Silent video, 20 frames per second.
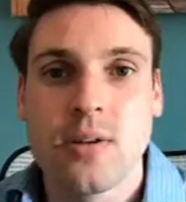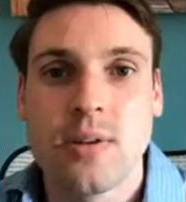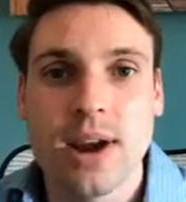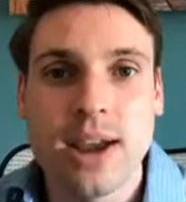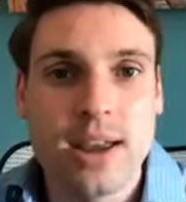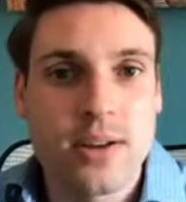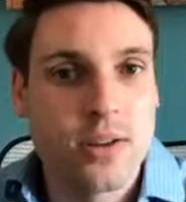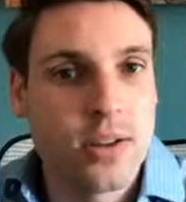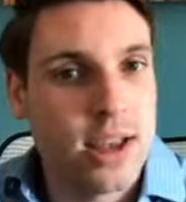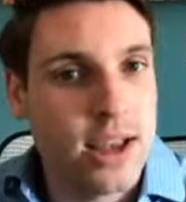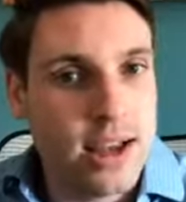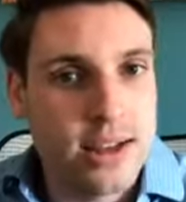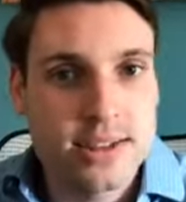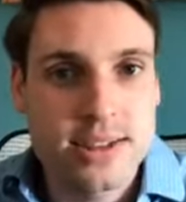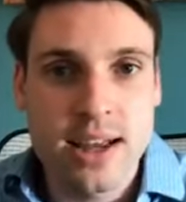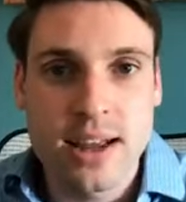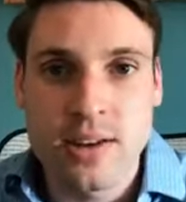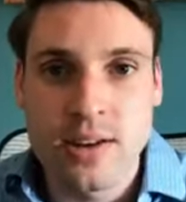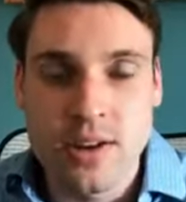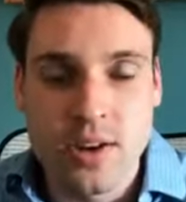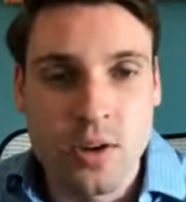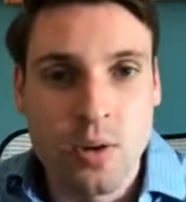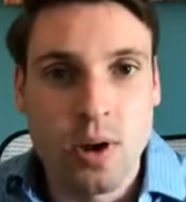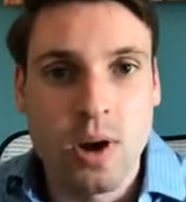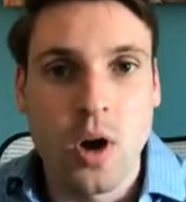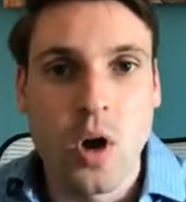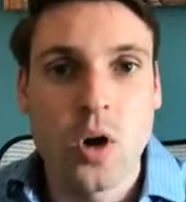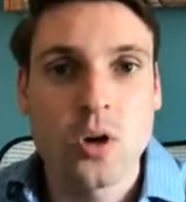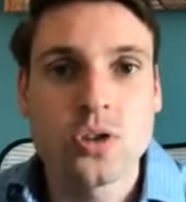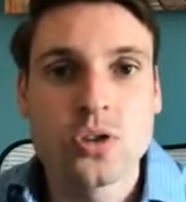All right, like I said,
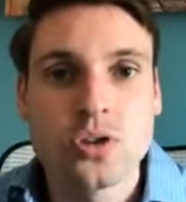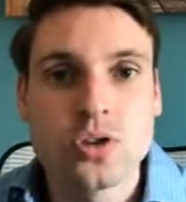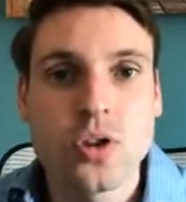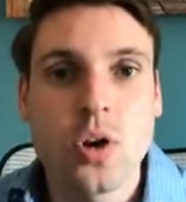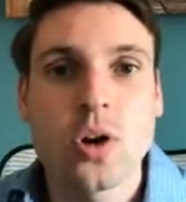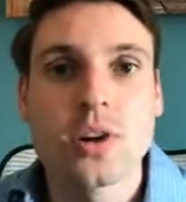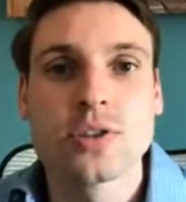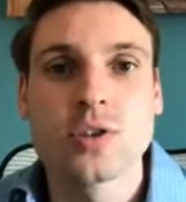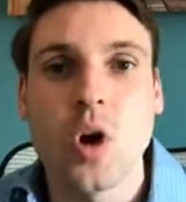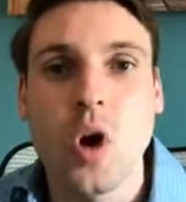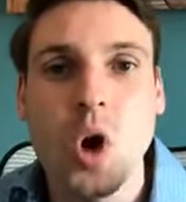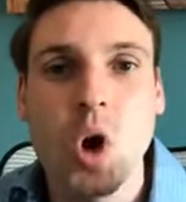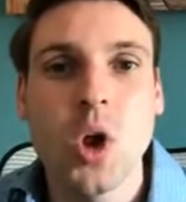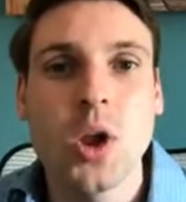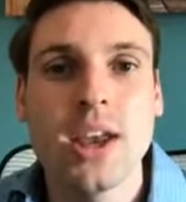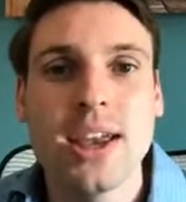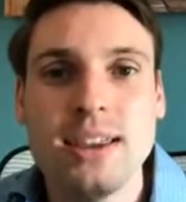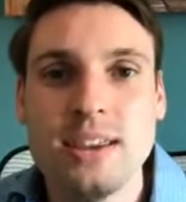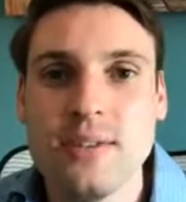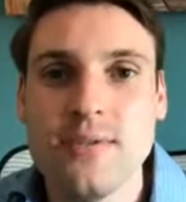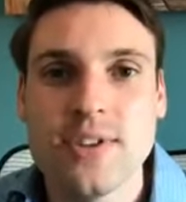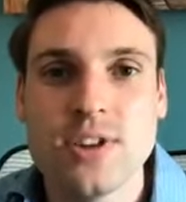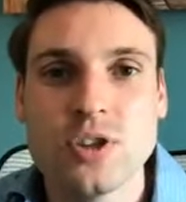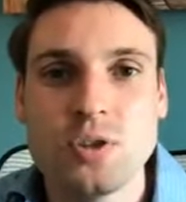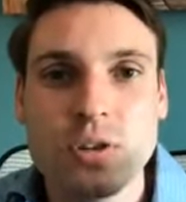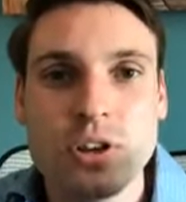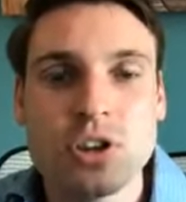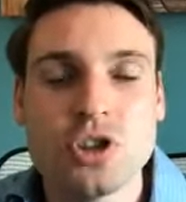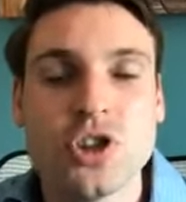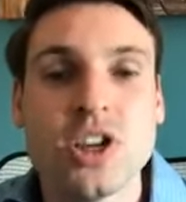all
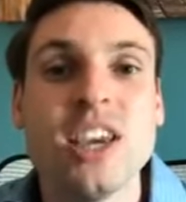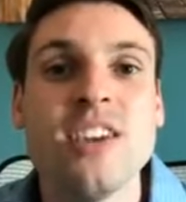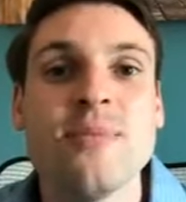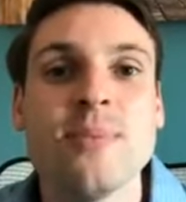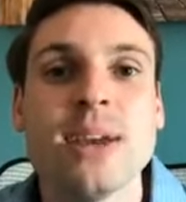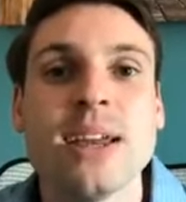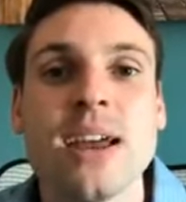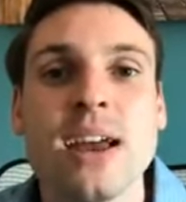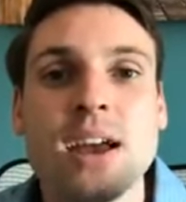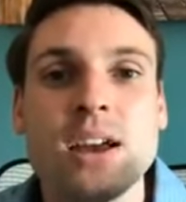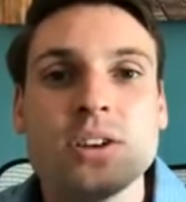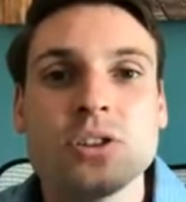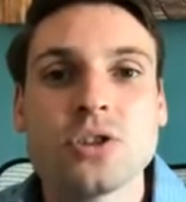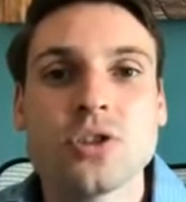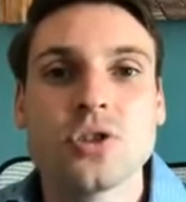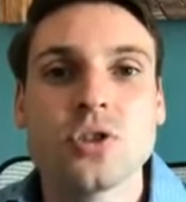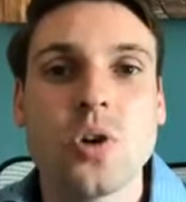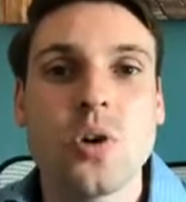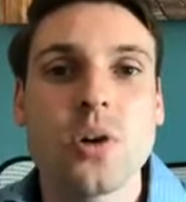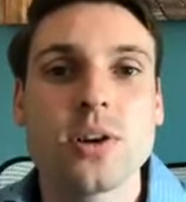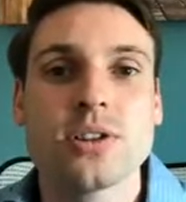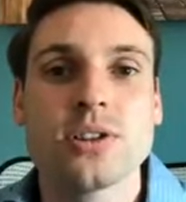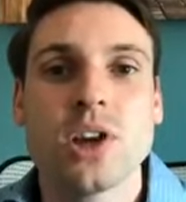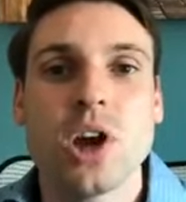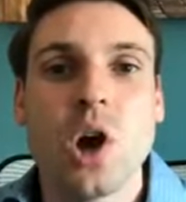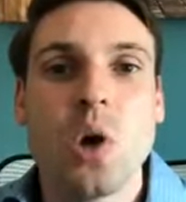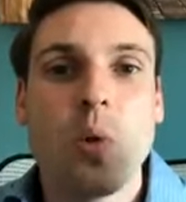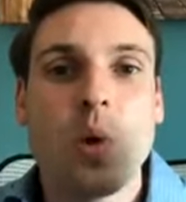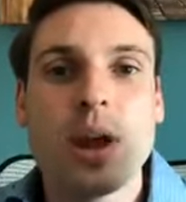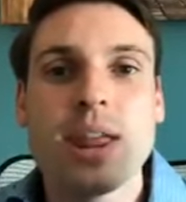individual achievement
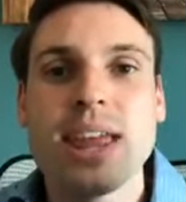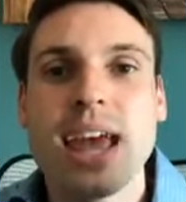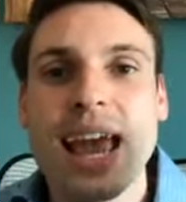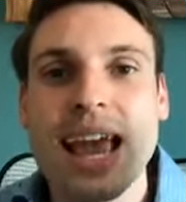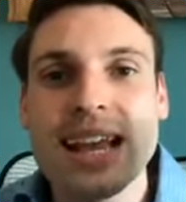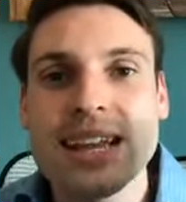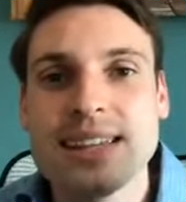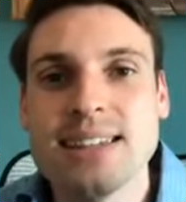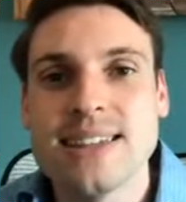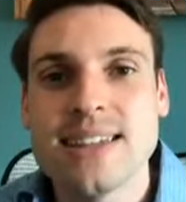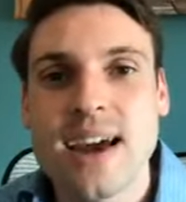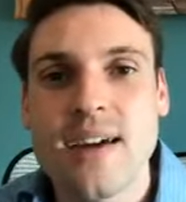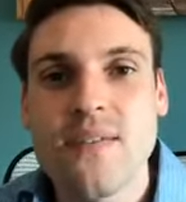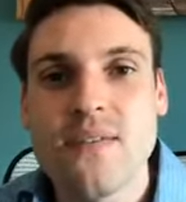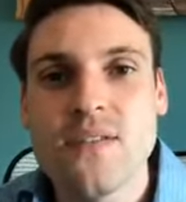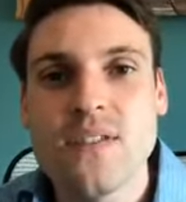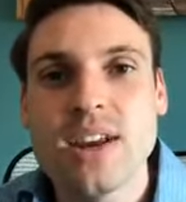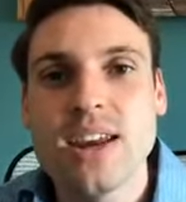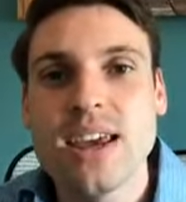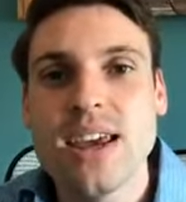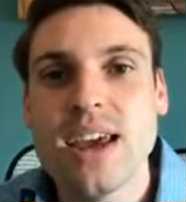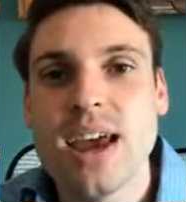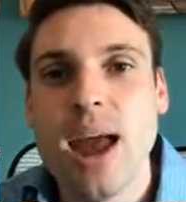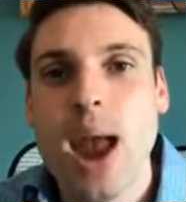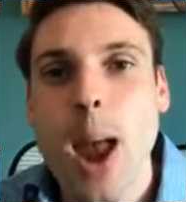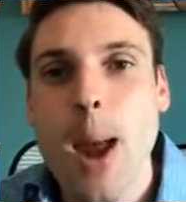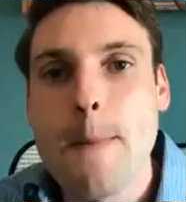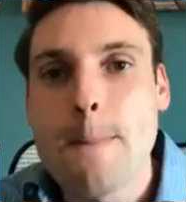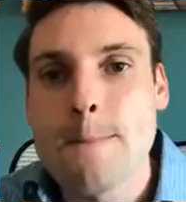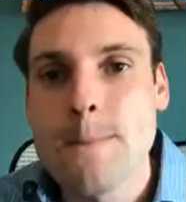starts with a definite
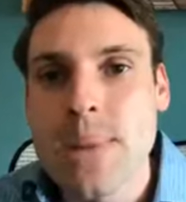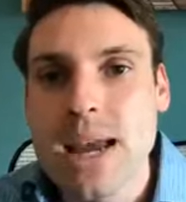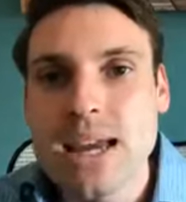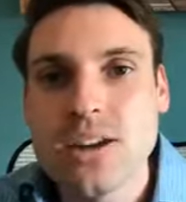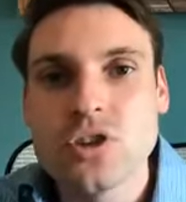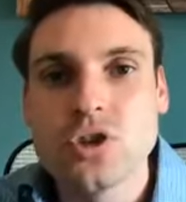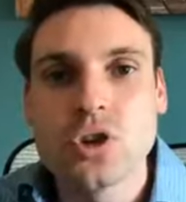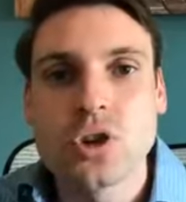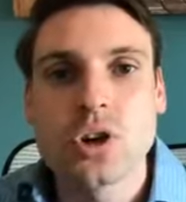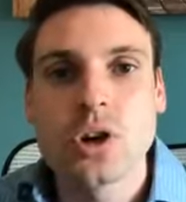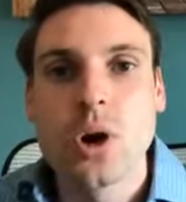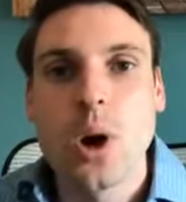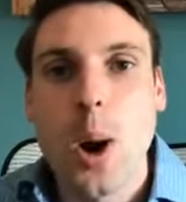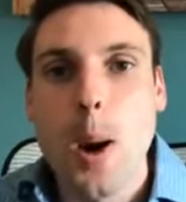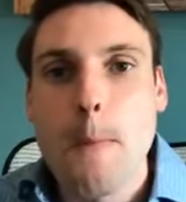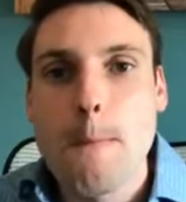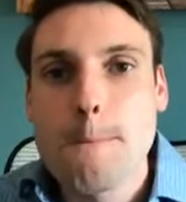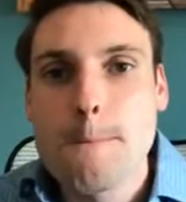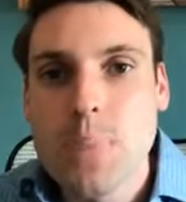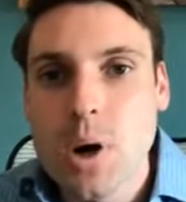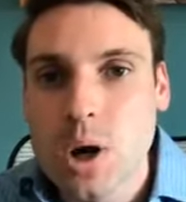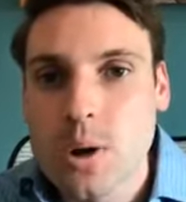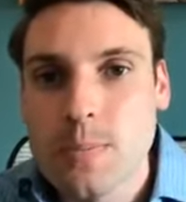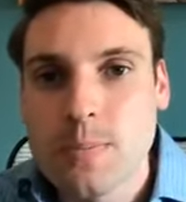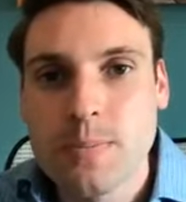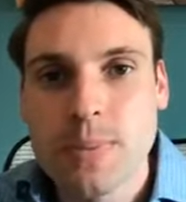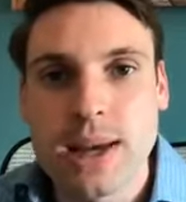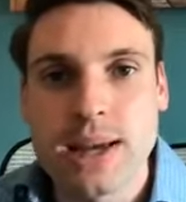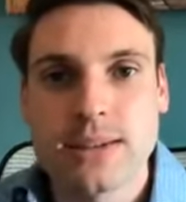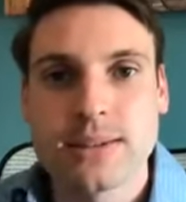major
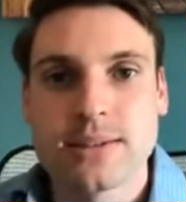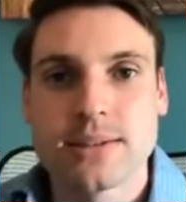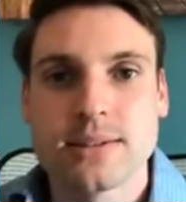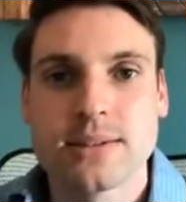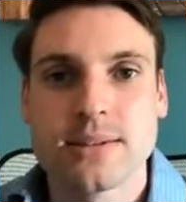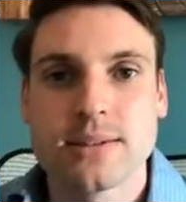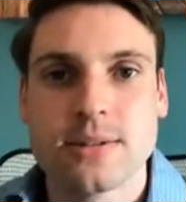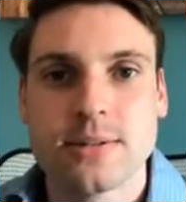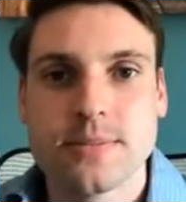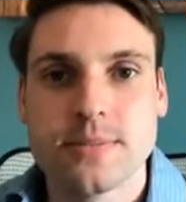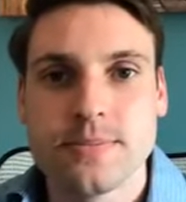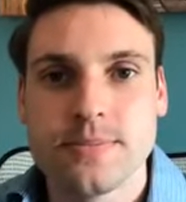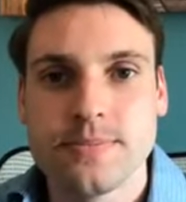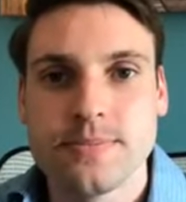purpose.